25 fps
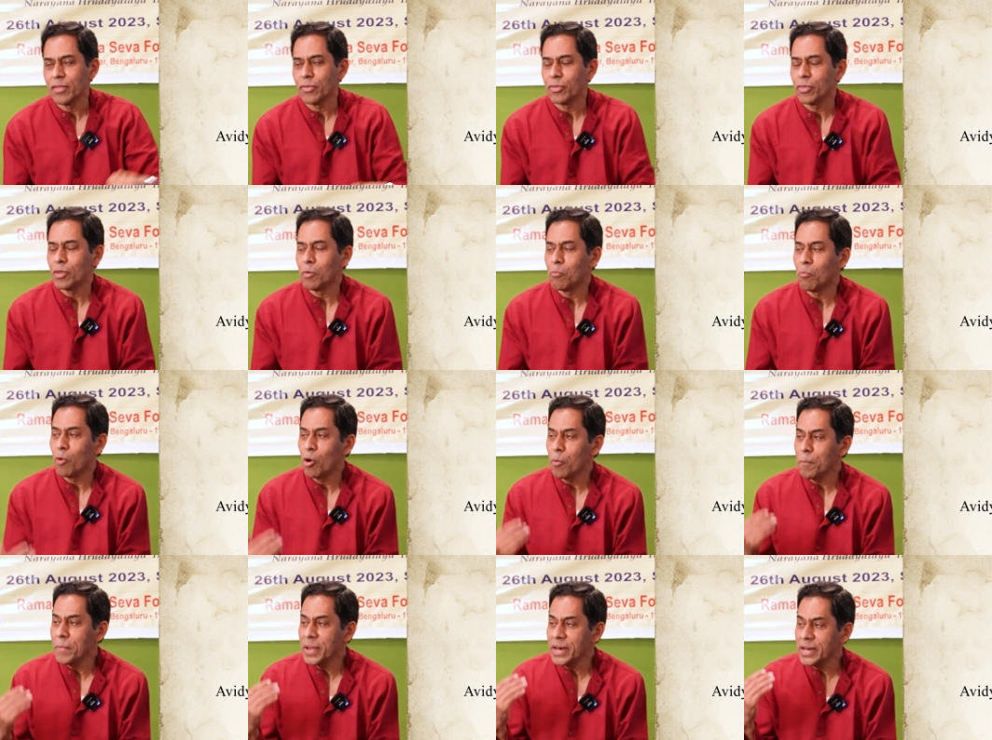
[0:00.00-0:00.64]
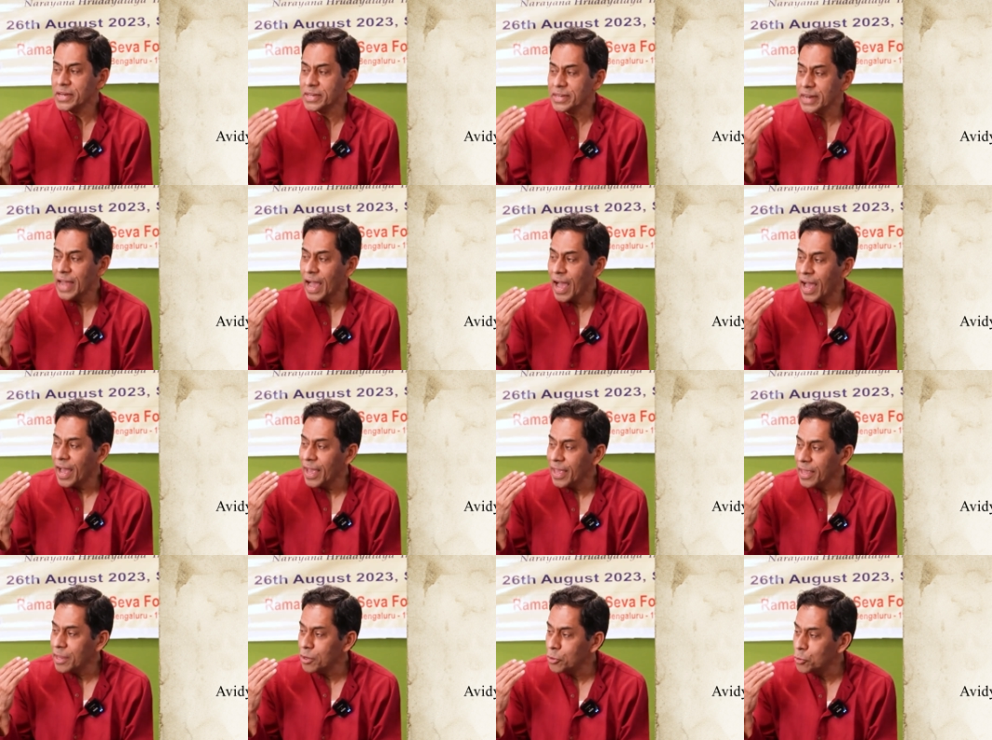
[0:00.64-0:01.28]
The moment
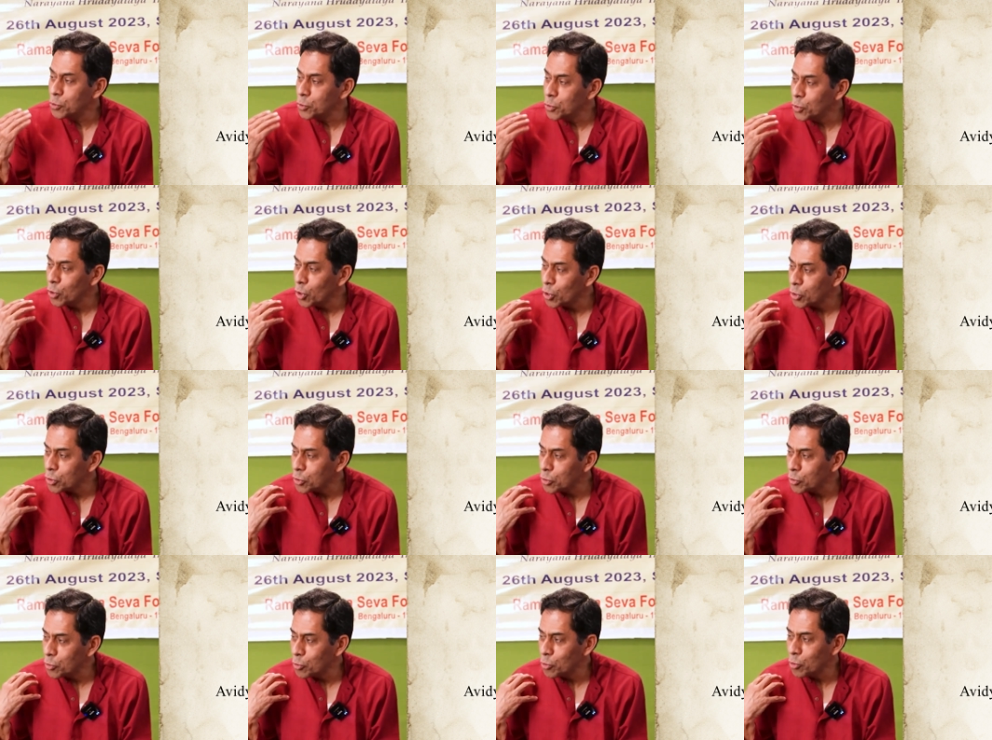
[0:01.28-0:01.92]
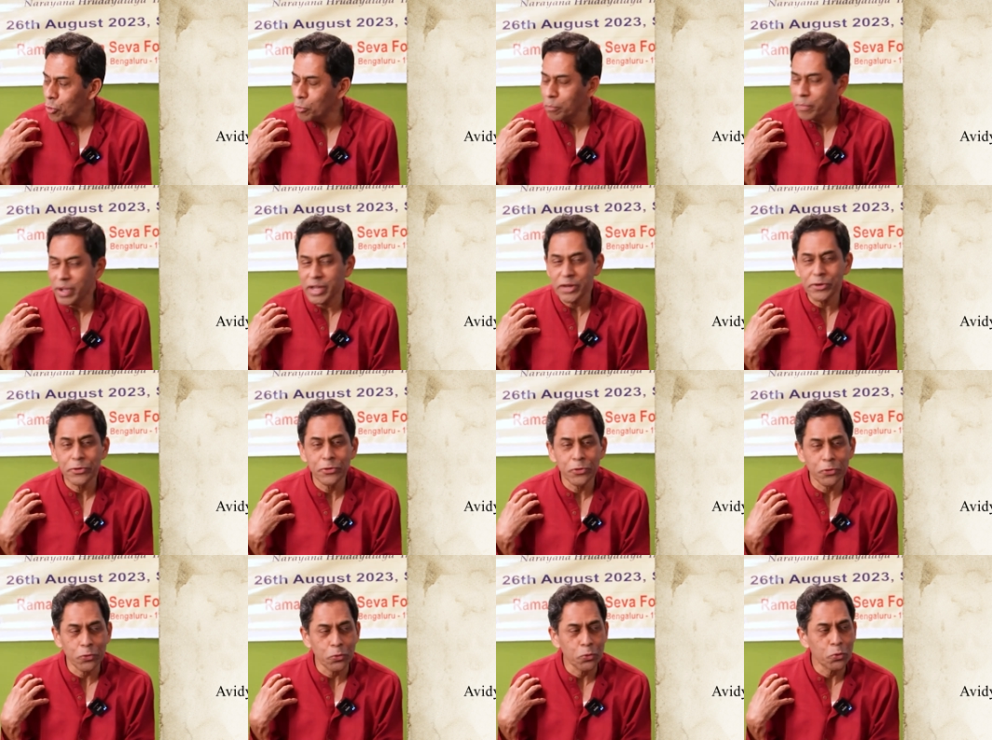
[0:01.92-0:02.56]
I do not know my
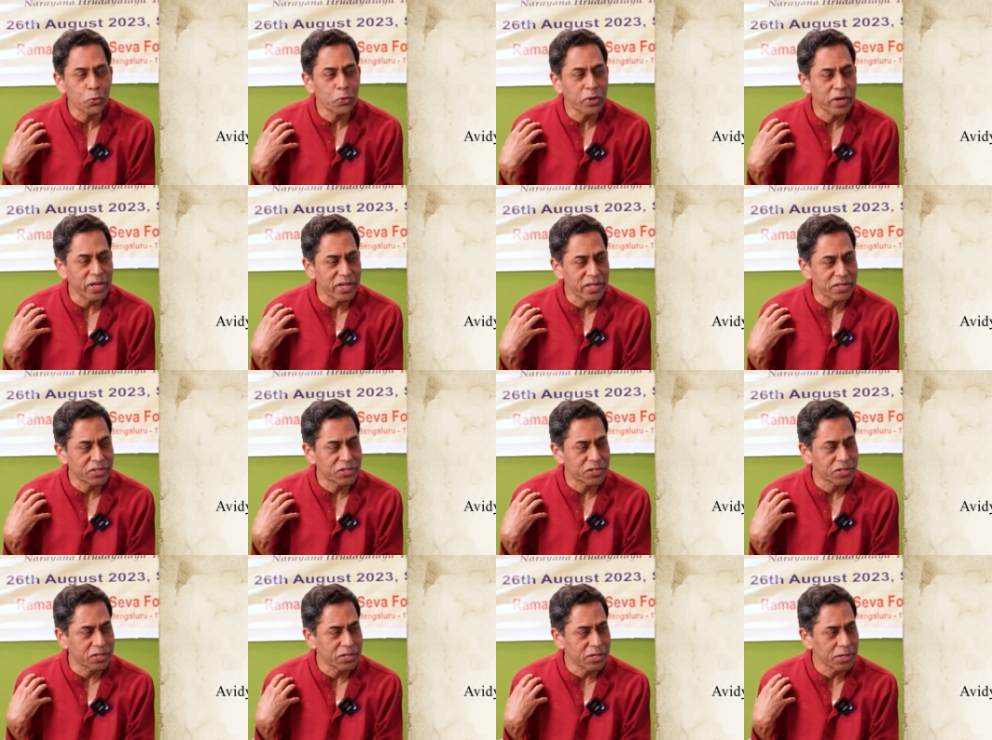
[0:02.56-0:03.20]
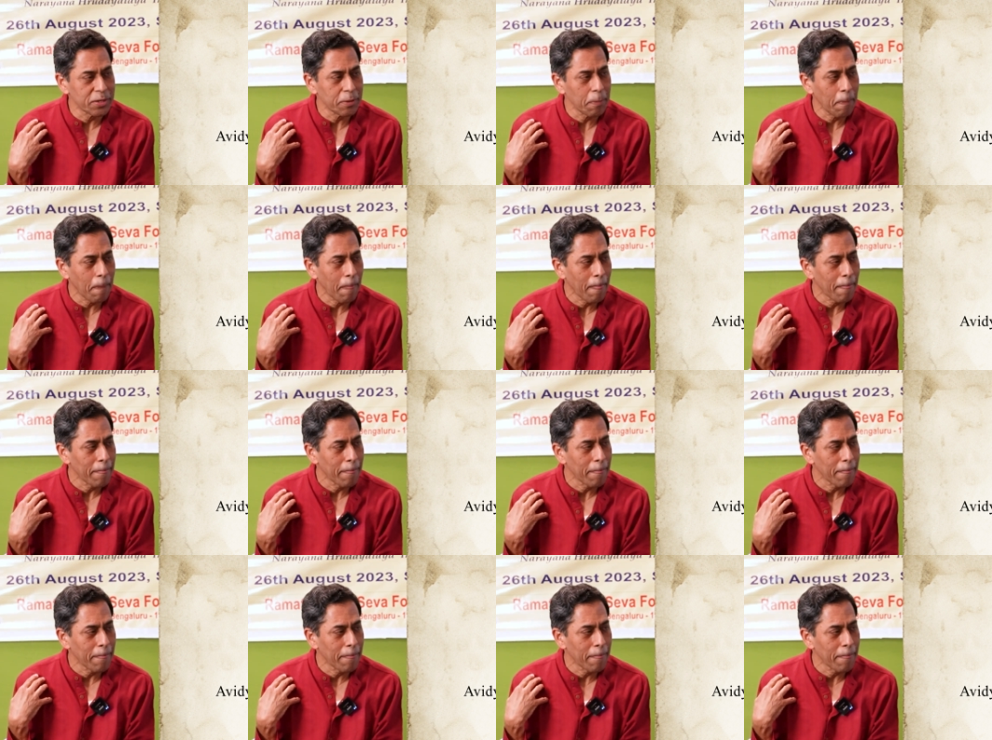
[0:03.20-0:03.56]
true nature,